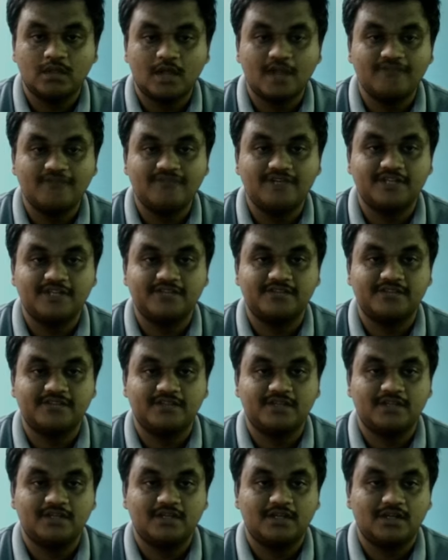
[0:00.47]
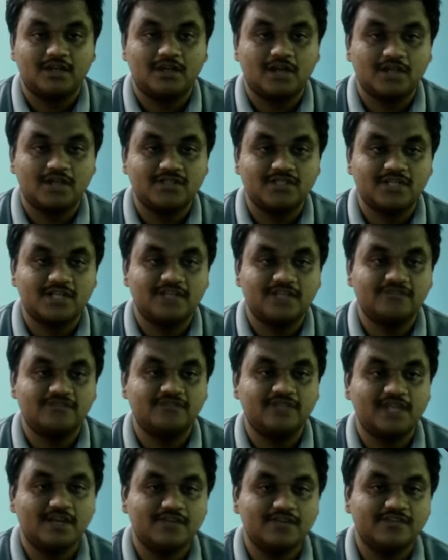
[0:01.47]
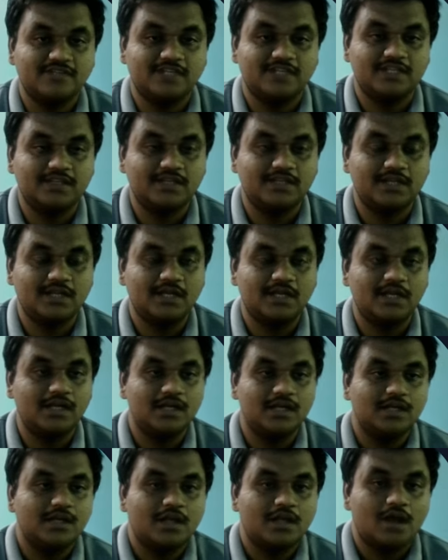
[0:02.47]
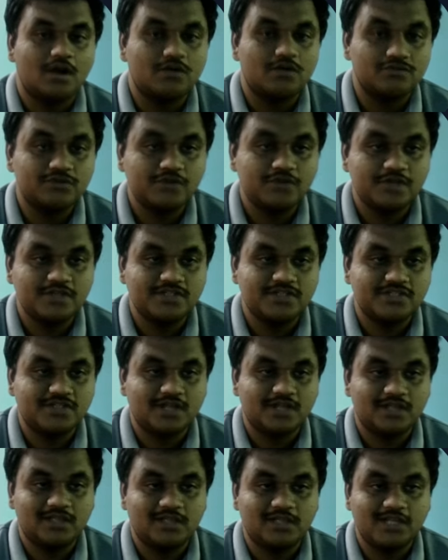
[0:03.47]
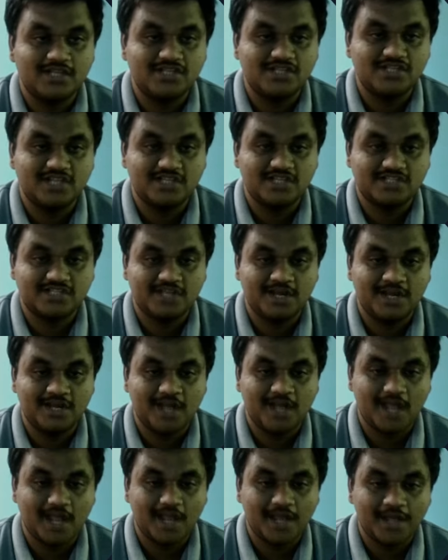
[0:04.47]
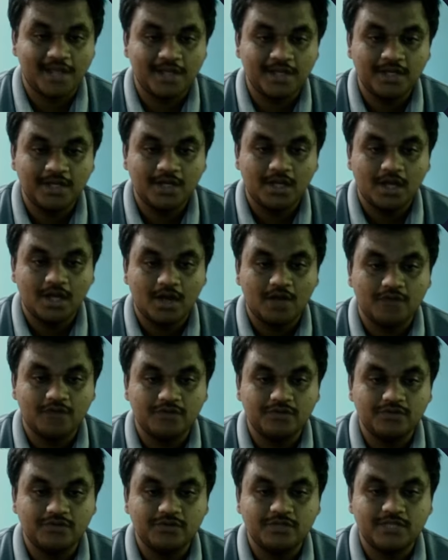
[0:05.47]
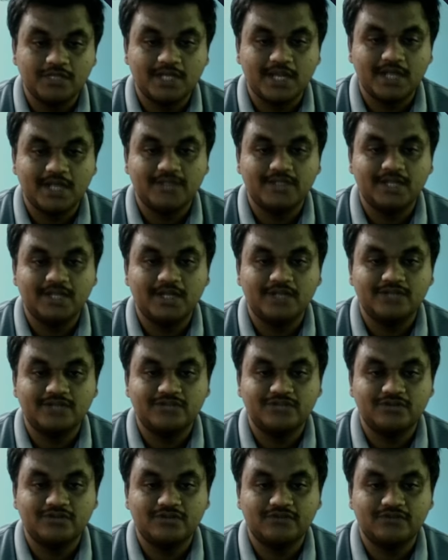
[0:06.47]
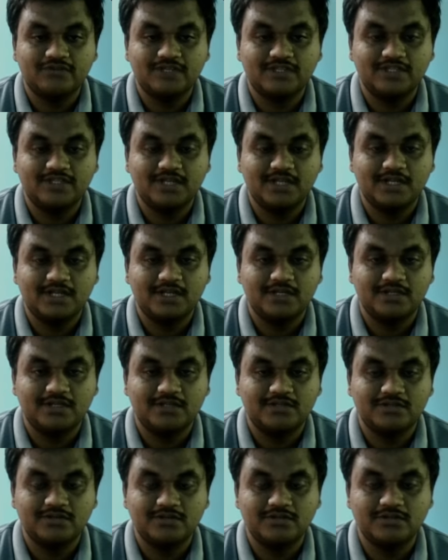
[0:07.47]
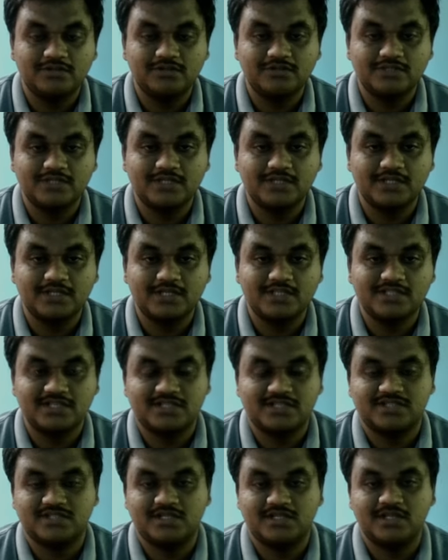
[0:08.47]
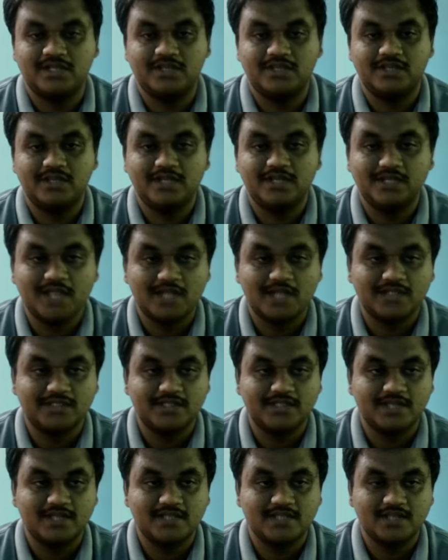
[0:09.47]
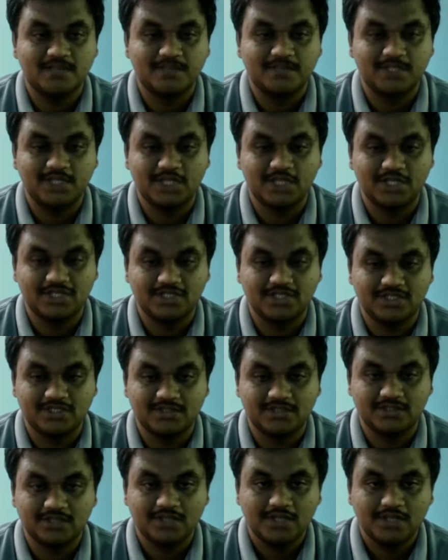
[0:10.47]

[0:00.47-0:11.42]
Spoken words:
Hi friends, last class we have seen the how to install the Zustand and how to create the store for the store using the Zustand in the React.js application.